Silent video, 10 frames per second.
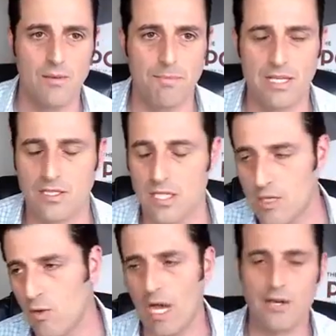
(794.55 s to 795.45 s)
because they're
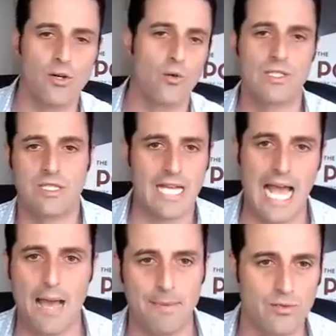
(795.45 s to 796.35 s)
like, well, I don't know what's going to
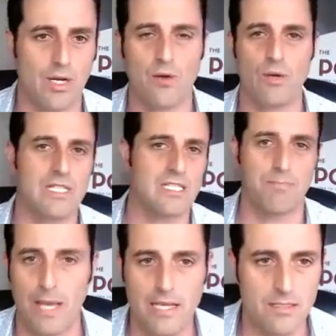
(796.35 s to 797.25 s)
happen, so I don't want to
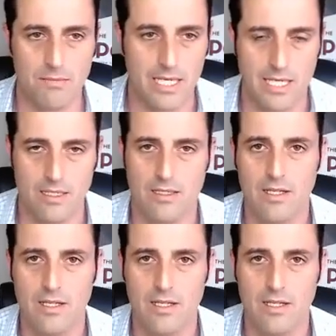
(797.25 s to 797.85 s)
spend money.